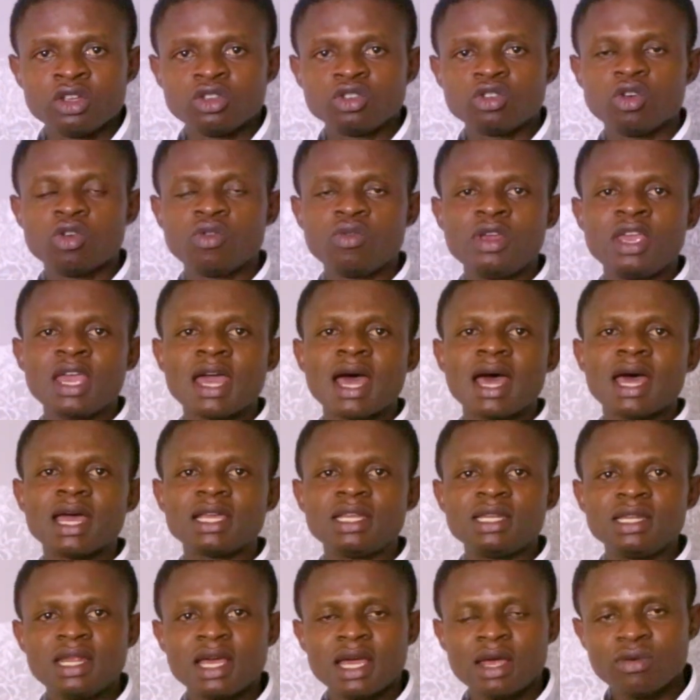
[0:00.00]
So we are
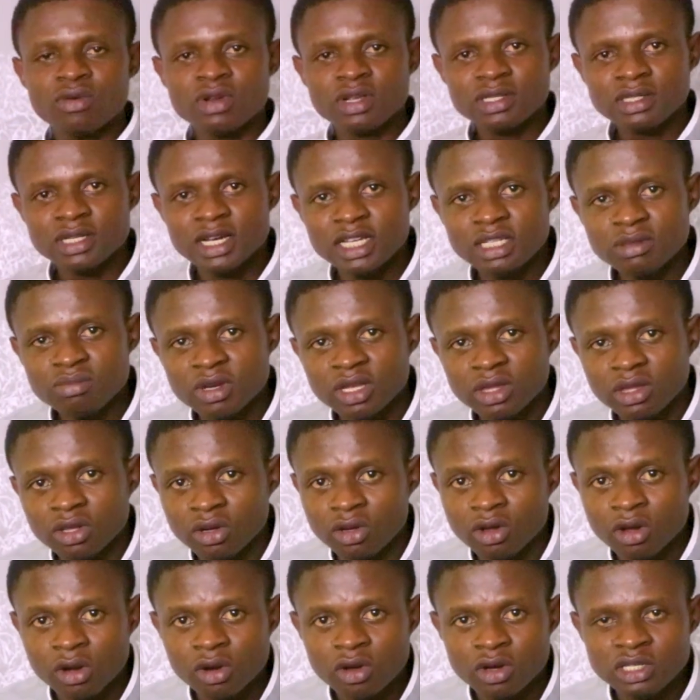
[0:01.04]
in the research
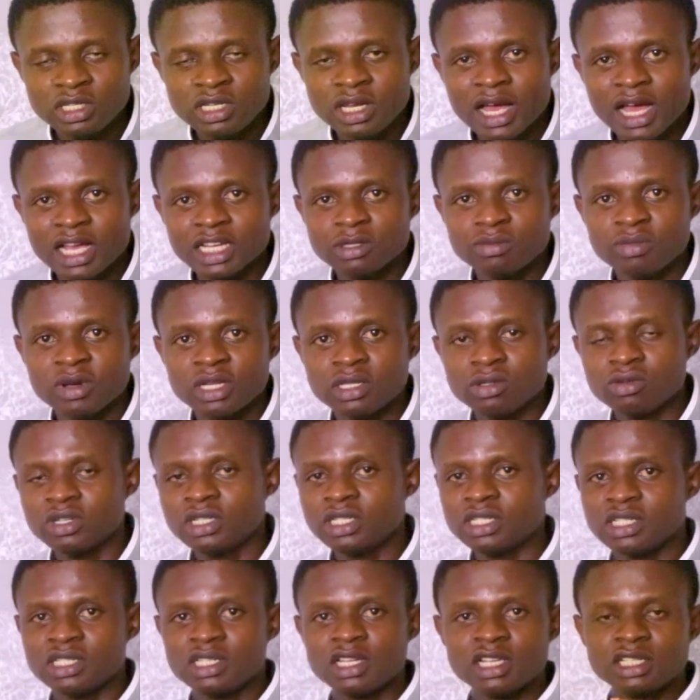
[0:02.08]
methodology aspect,
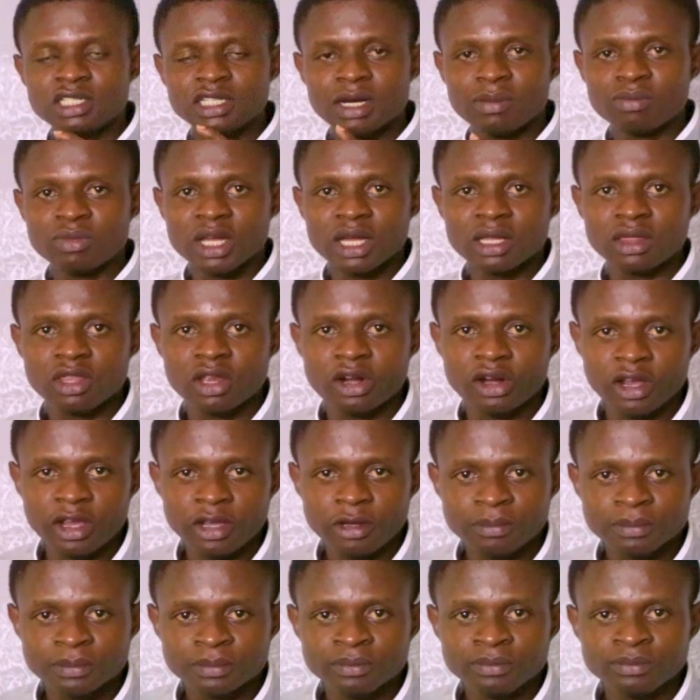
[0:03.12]
which is the chapter
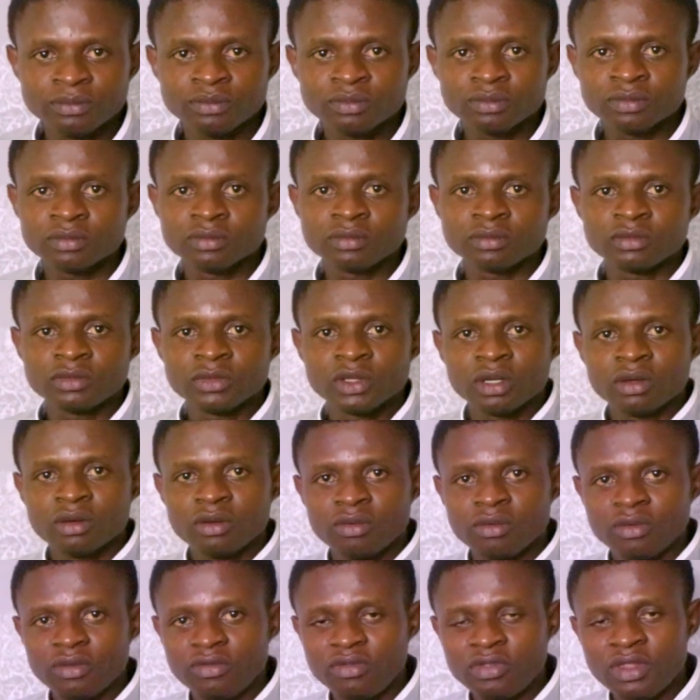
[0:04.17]
3.
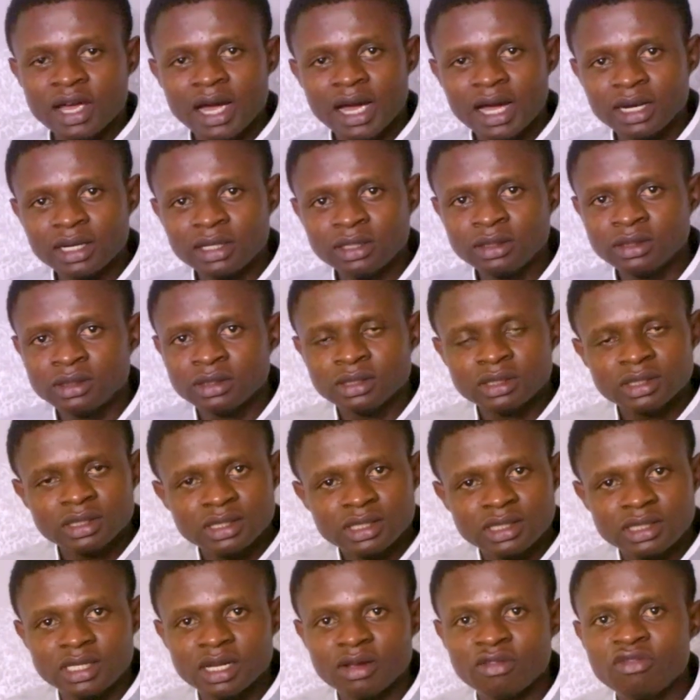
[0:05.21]
We've done
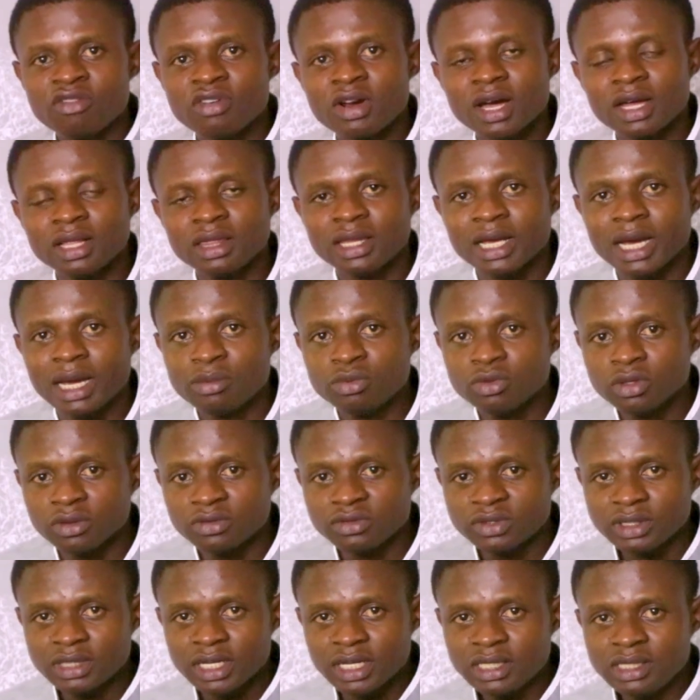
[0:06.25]
several types
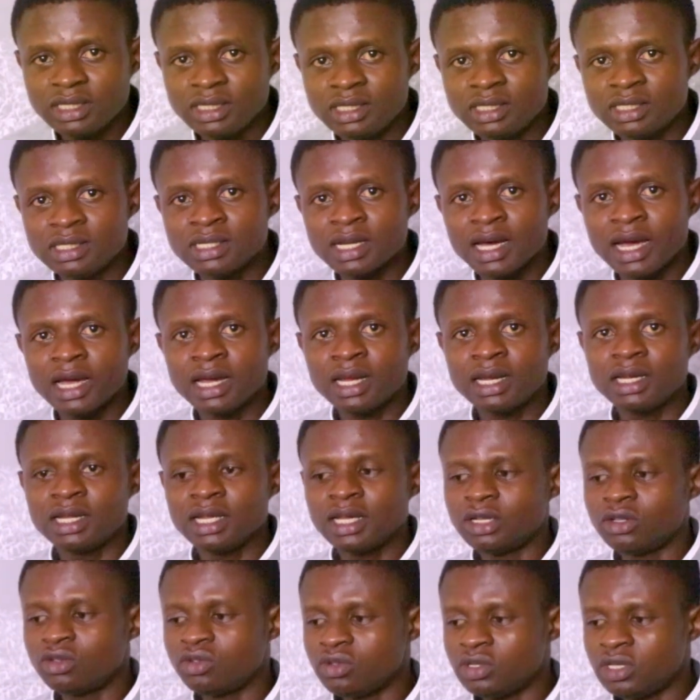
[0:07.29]
of study design.
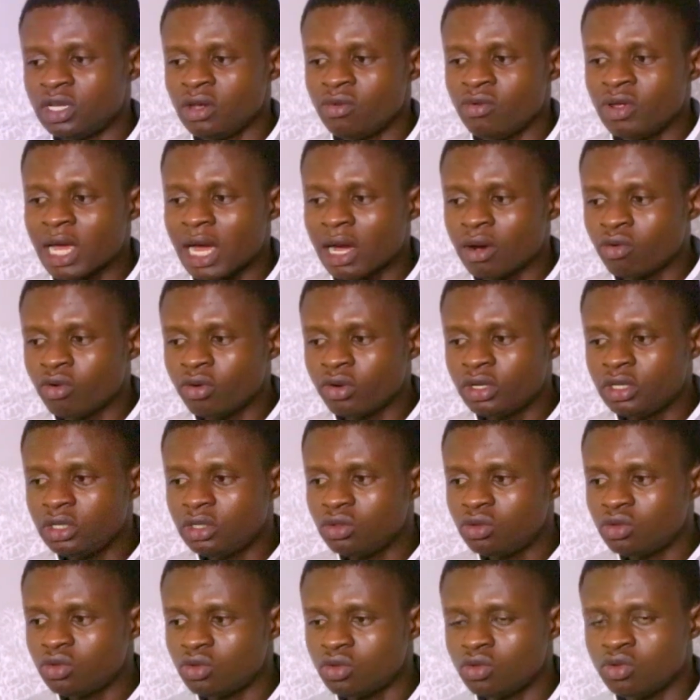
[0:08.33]
Then today we are
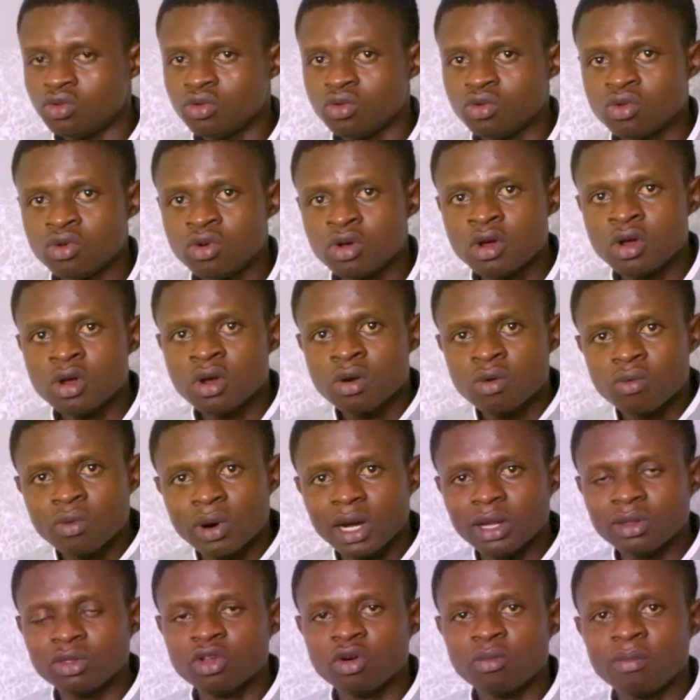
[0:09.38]
going to do
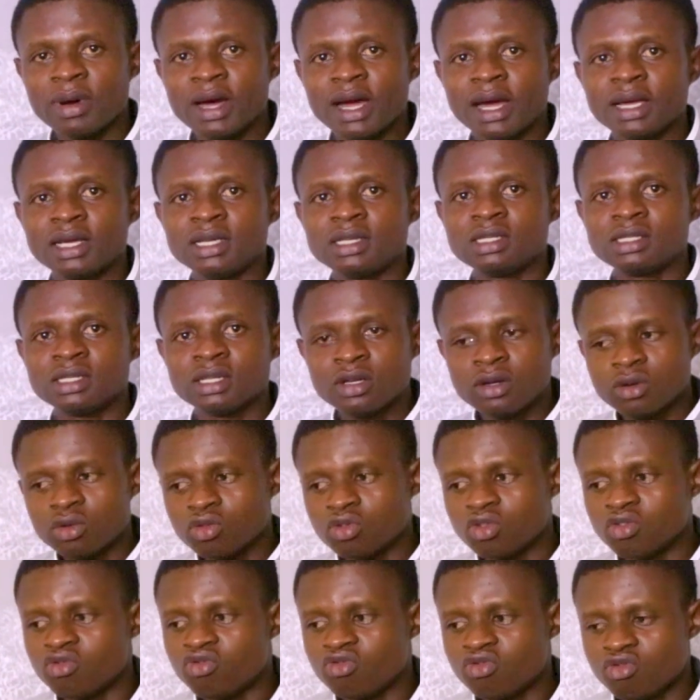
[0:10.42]
randomized
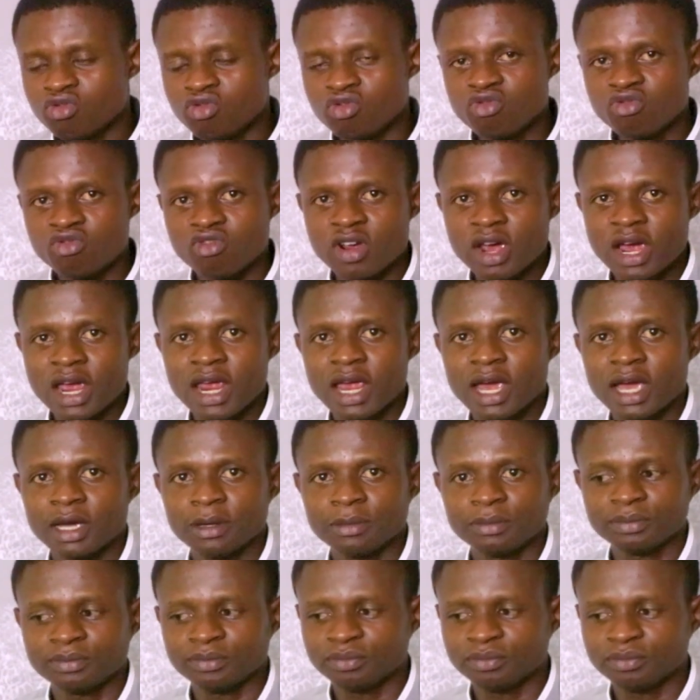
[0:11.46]
control trial.